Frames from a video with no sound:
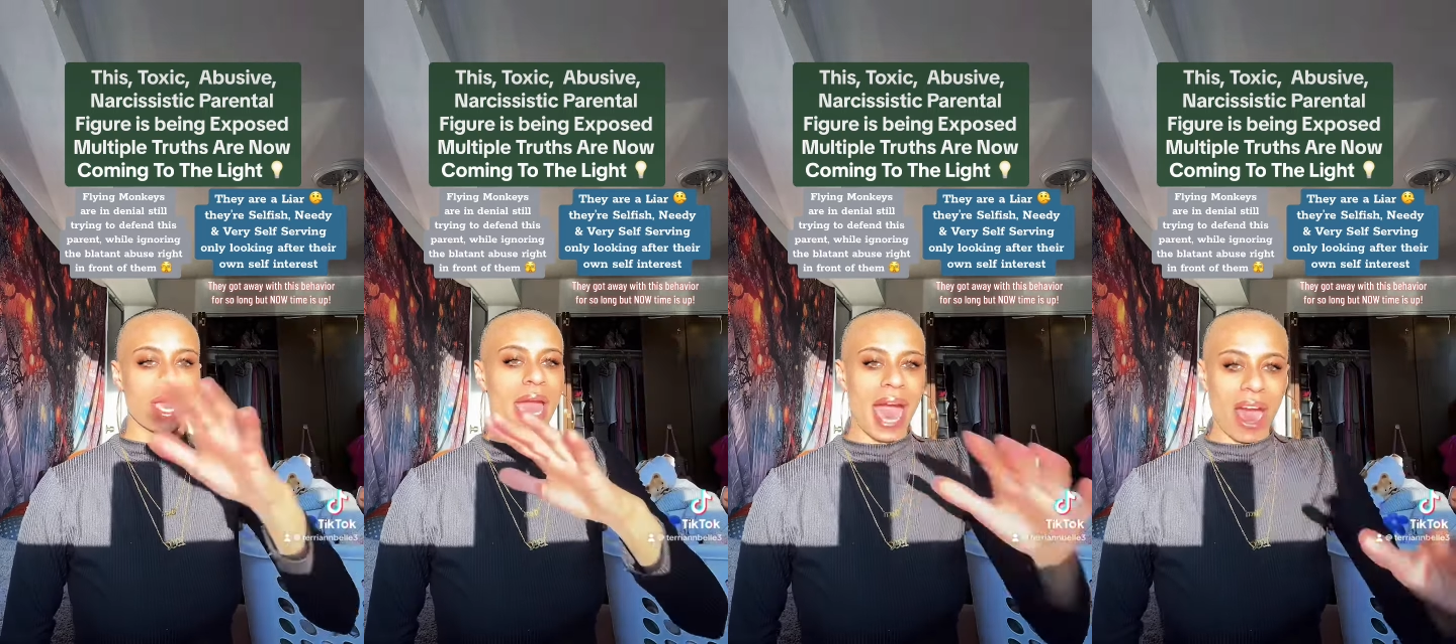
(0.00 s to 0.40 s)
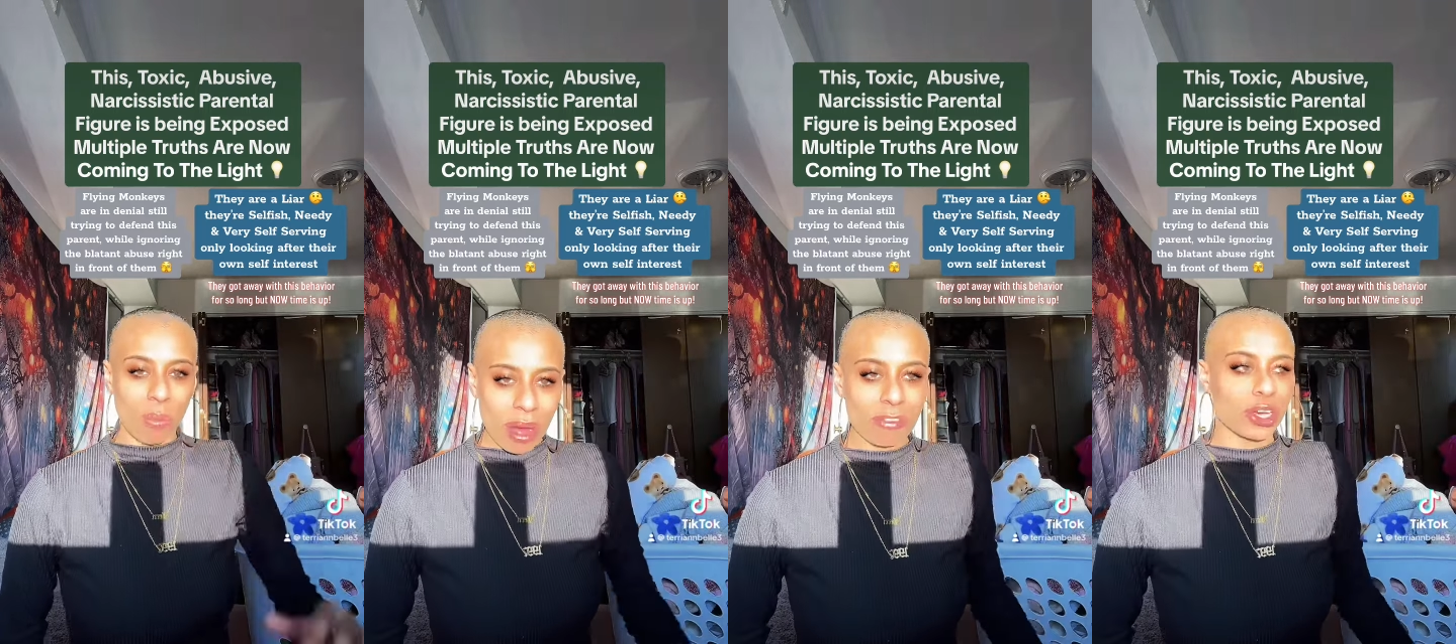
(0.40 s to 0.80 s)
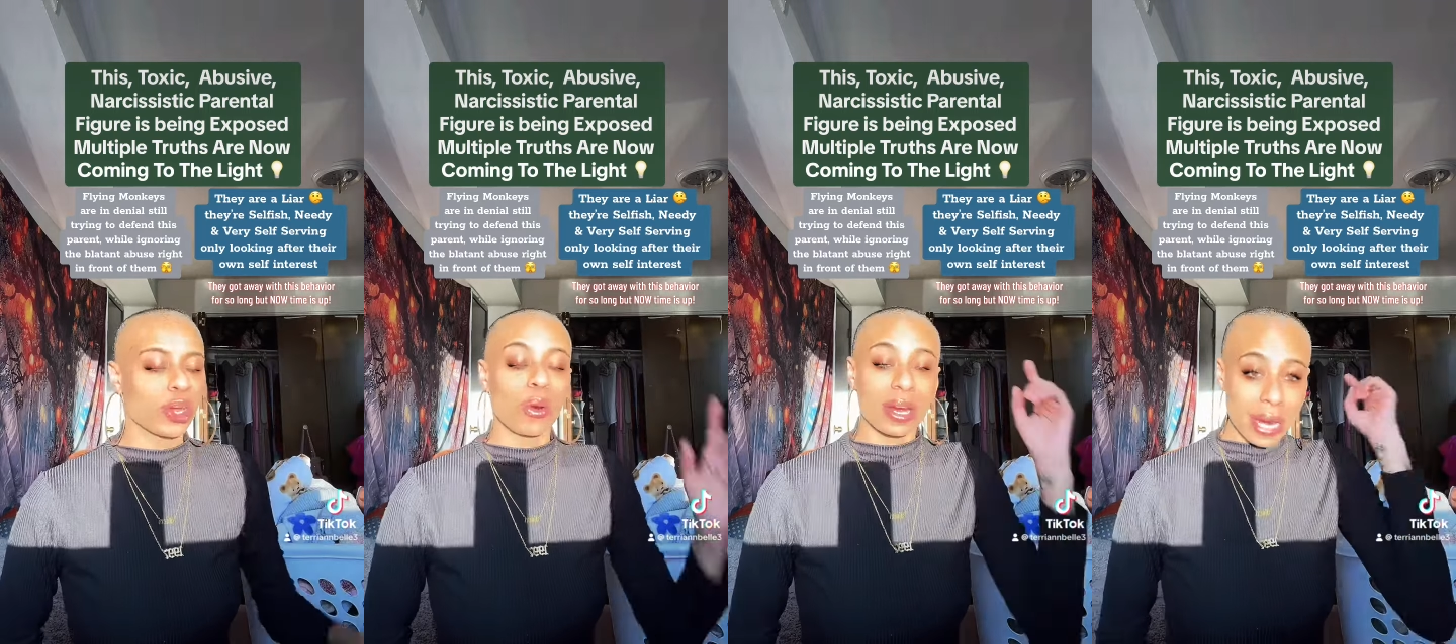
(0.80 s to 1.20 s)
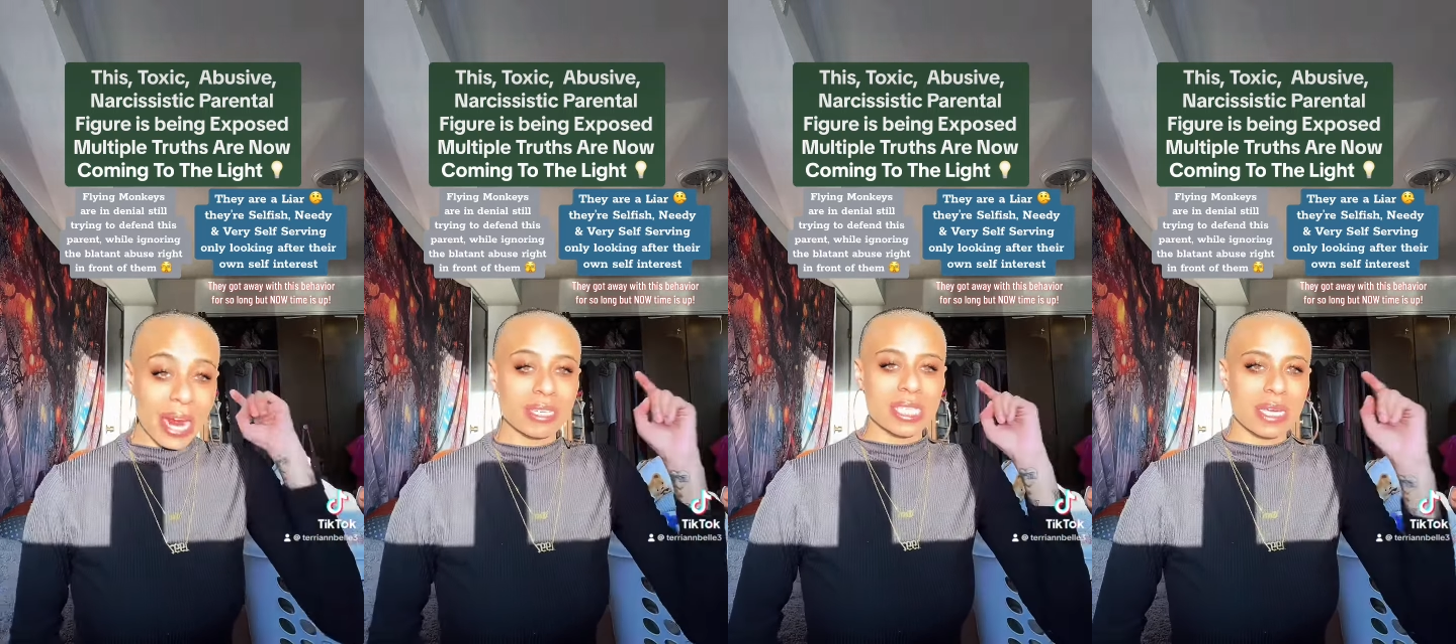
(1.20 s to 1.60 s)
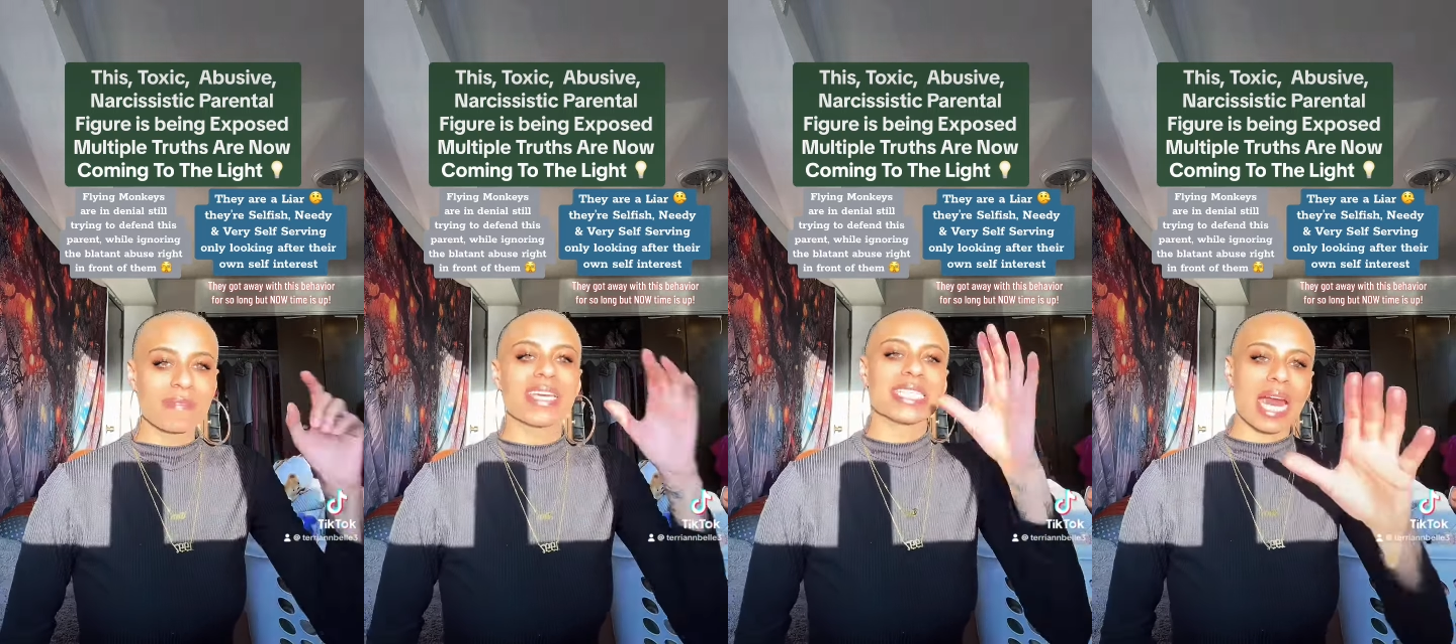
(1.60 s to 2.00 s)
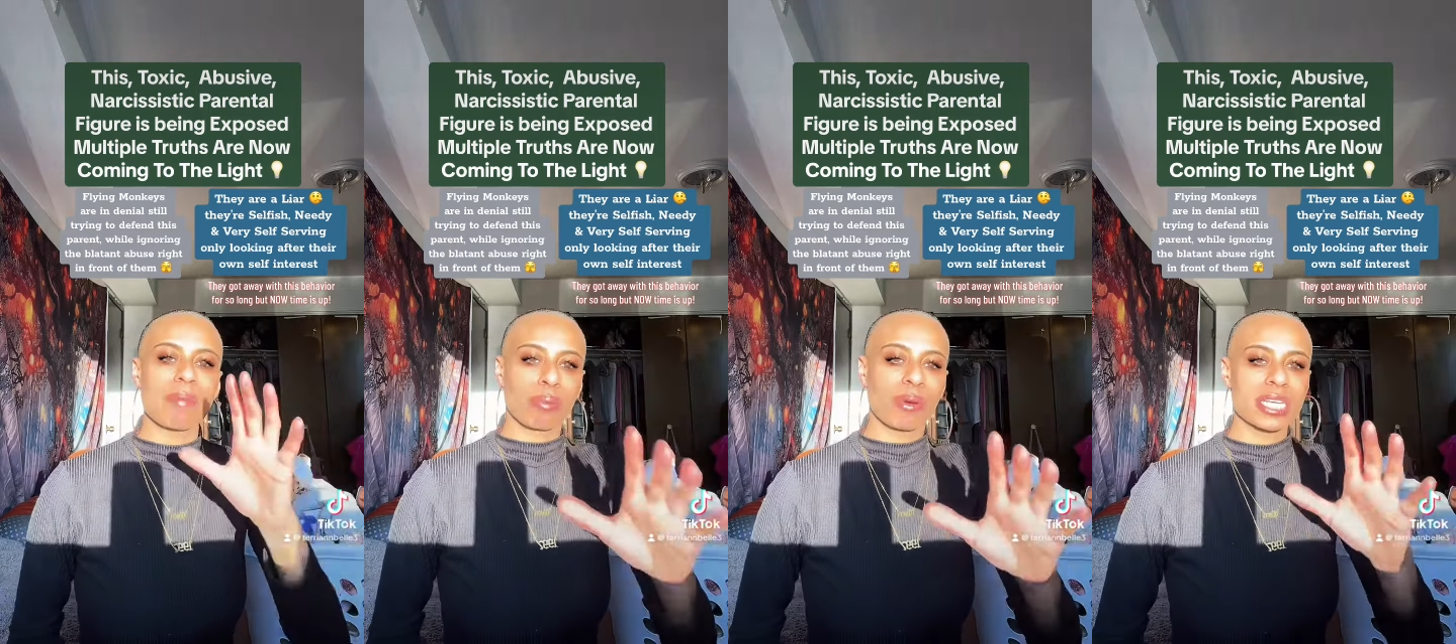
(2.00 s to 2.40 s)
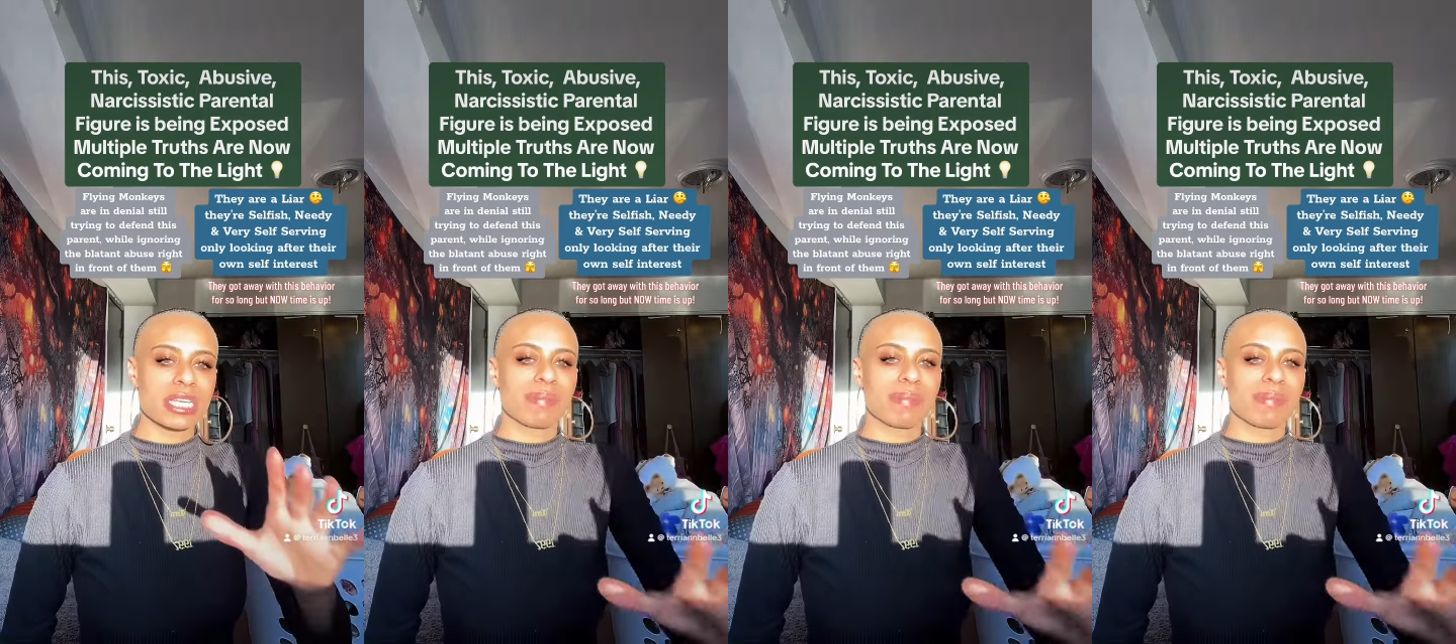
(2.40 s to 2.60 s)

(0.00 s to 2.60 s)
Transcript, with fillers: However, your narrative is not present